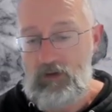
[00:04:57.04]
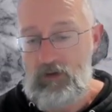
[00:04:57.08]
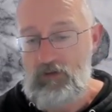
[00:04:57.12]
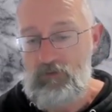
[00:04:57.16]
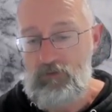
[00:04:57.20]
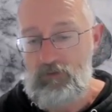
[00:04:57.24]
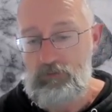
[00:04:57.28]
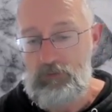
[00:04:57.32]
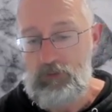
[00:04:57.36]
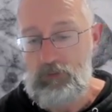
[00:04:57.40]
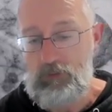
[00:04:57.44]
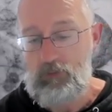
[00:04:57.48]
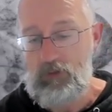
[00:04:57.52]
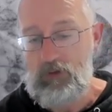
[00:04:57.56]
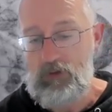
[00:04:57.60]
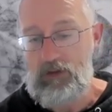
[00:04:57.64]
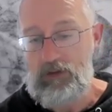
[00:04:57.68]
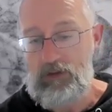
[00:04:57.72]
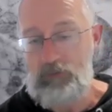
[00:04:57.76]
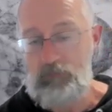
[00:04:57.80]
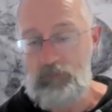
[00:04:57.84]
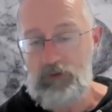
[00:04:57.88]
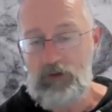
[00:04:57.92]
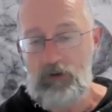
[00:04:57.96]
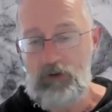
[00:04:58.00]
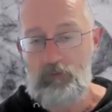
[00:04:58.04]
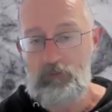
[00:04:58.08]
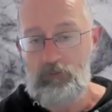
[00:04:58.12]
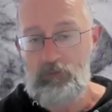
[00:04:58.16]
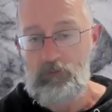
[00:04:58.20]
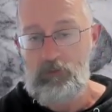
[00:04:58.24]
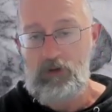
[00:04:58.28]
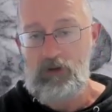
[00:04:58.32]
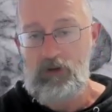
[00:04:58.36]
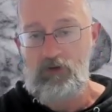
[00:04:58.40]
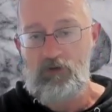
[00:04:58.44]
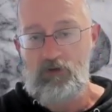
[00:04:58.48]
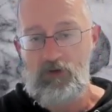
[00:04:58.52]
So we don't
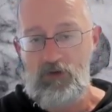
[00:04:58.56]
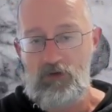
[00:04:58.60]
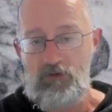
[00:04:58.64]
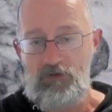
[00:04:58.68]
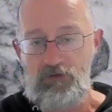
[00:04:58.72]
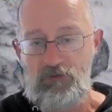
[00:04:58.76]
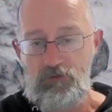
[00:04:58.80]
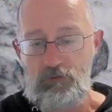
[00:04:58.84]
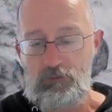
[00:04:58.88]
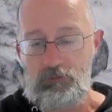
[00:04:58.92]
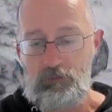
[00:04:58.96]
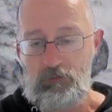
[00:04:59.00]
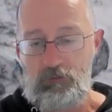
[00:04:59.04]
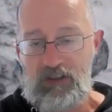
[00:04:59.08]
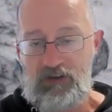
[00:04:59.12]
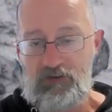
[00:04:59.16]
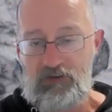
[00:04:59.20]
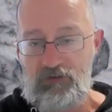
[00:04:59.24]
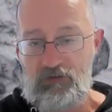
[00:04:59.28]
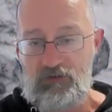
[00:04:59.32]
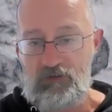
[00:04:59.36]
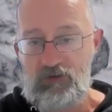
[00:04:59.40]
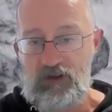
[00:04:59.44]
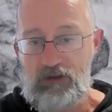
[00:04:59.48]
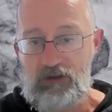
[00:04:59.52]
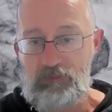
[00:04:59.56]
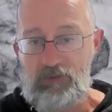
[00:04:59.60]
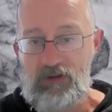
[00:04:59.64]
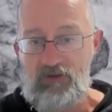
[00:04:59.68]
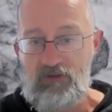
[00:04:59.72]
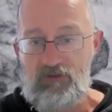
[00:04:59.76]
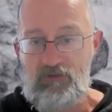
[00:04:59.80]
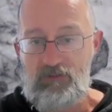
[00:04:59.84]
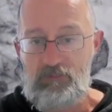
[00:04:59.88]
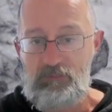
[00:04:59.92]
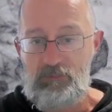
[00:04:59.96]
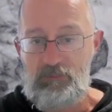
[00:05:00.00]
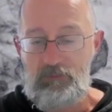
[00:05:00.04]
really want to stretch
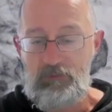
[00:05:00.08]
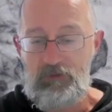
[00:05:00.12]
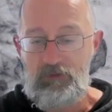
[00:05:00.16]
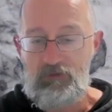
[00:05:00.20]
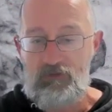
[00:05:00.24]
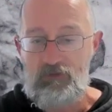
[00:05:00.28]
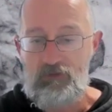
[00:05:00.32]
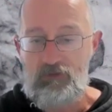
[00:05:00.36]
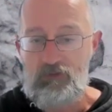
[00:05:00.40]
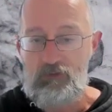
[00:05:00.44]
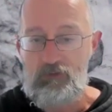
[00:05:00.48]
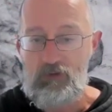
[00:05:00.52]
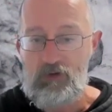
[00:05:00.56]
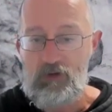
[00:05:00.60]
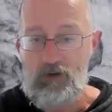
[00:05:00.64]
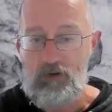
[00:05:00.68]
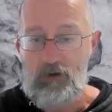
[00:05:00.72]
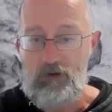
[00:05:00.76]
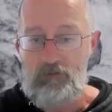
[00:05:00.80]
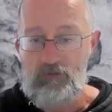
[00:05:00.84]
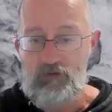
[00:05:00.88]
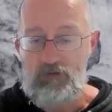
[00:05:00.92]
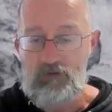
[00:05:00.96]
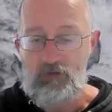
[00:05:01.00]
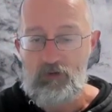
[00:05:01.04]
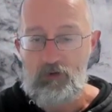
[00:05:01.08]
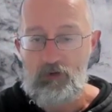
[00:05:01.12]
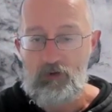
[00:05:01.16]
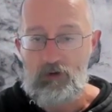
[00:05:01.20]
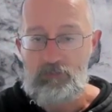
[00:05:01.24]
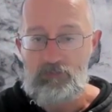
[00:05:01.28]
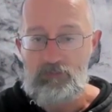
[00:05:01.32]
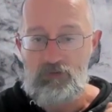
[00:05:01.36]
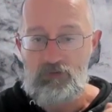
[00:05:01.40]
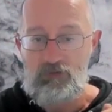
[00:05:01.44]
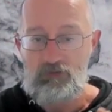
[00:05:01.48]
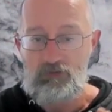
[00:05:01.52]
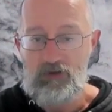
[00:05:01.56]
ligaments, but we do want to over
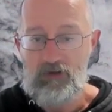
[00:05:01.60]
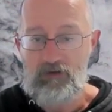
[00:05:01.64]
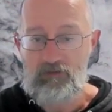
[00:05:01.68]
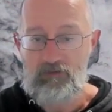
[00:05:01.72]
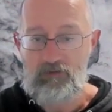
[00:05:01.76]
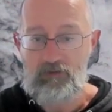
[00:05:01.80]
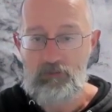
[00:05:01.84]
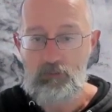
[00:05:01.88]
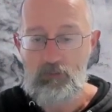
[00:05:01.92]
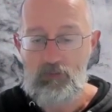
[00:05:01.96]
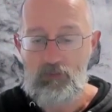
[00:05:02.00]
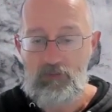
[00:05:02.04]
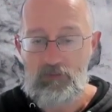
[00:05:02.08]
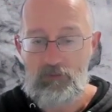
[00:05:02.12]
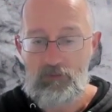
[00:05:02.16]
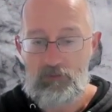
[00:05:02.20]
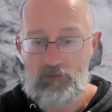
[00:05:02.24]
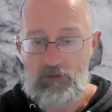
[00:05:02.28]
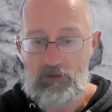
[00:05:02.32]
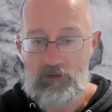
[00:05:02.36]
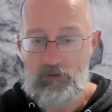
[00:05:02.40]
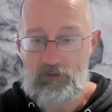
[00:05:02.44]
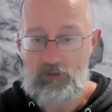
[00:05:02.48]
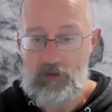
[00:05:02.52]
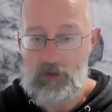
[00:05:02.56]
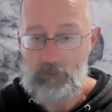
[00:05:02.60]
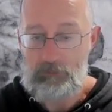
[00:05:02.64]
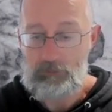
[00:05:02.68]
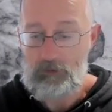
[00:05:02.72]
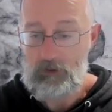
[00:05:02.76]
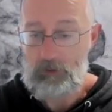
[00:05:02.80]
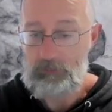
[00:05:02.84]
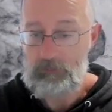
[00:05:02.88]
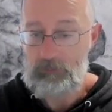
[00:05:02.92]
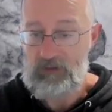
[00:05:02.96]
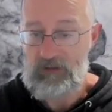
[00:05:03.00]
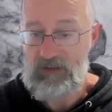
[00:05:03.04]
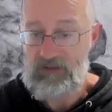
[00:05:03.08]
time strengthen them with
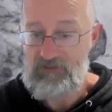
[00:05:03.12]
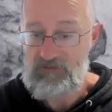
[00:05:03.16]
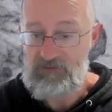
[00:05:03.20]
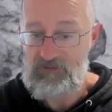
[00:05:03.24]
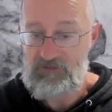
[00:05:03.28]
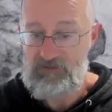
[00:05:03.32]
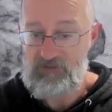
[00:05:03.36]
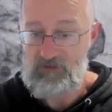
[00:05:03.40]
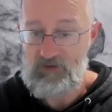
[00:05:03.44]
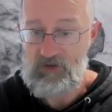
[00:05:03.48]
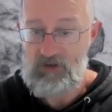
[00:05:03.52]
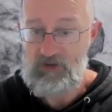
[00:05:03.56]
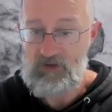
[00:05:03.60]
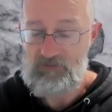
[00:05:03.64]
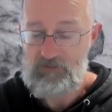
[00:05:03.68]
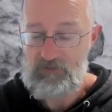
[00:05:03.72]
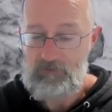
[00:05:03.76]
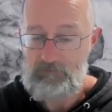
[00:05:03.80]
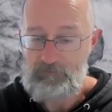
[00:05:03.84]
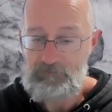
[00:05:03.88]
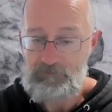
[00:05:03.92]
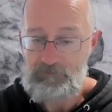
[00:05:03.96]
appropriate exercise.